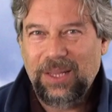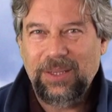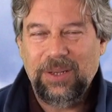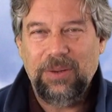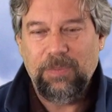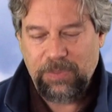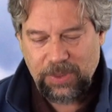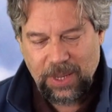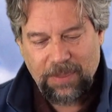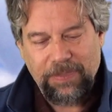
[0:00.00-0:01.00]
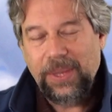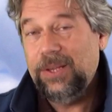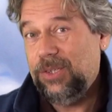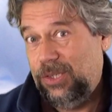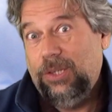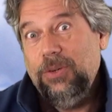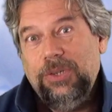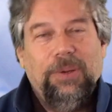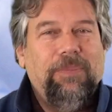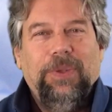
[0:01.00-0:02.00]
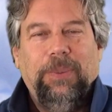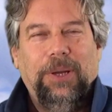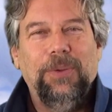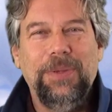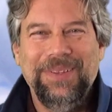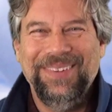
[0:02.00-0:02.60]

elegant solution. There we go.